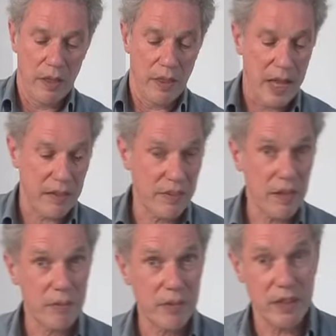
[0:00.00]
that's
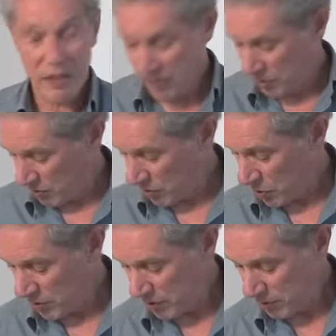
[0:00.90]
it for this
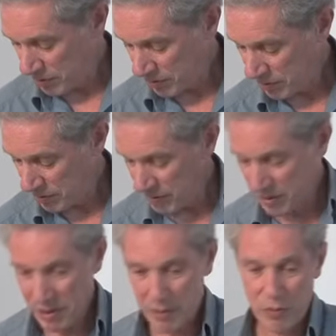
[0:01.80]
tutorial.
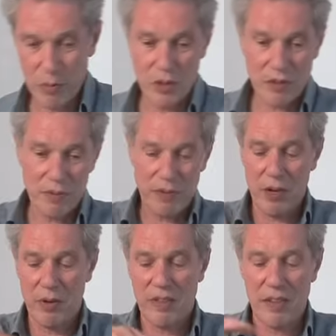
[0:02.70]
If you want to
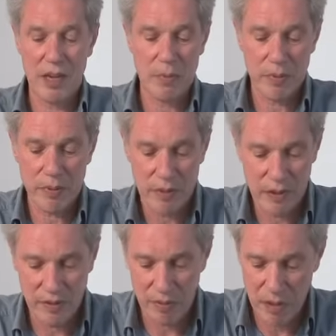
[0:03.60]
follow it up,
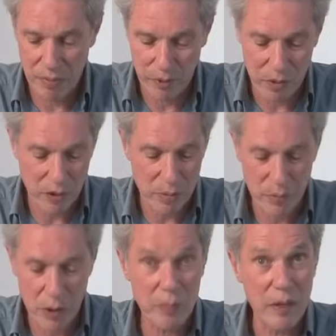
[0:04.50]
this is my book,
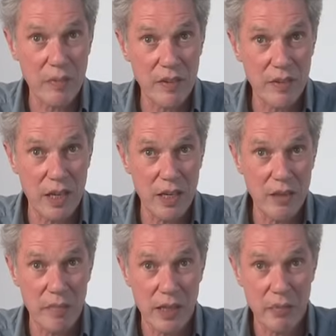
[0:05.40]
Pop-Up Design
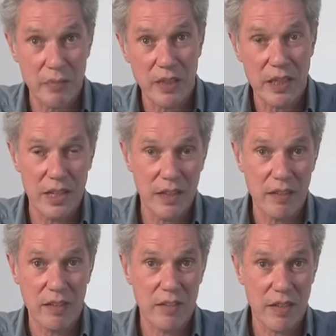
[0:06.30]
and Paper
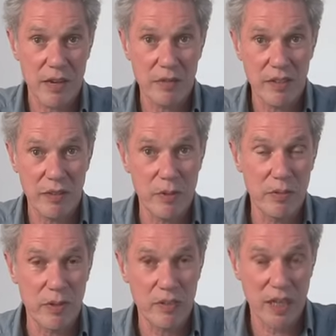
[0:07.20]
Mechanics. Everything we've
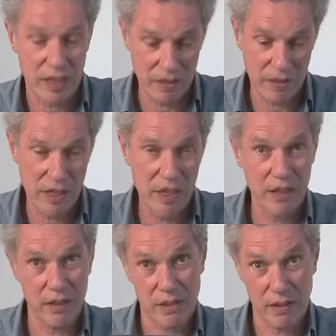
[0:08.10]
looked at
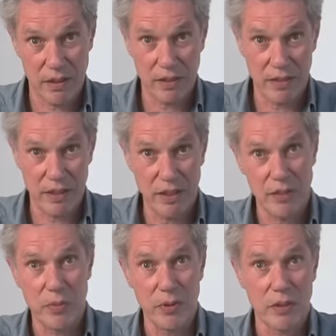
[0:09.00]
today is in
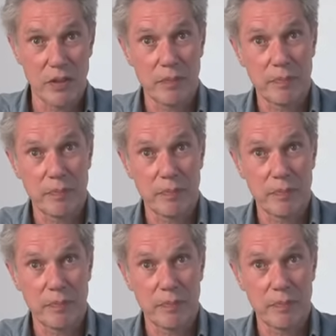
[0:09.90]
this book.